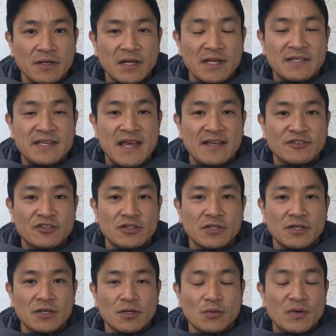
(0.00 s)
against
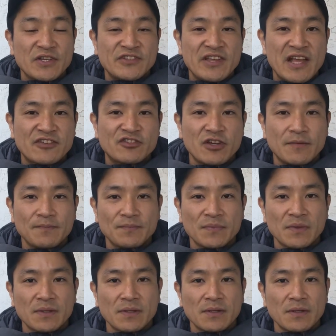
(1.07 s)
rejection,
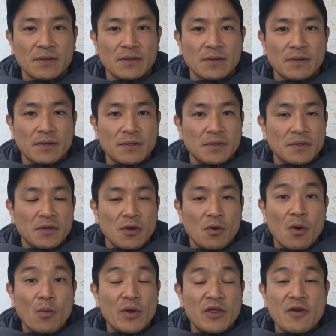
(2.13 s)

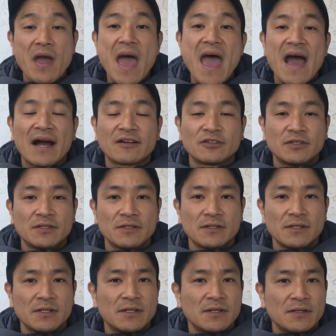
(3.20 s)
or will you act
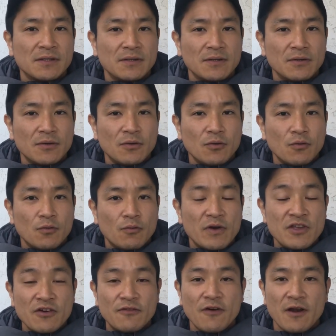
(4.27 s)
when
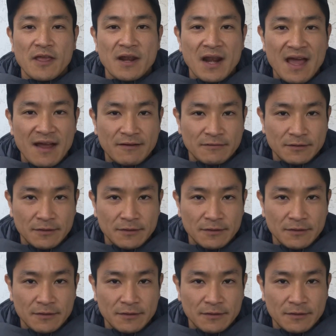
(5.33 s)
you fall in love?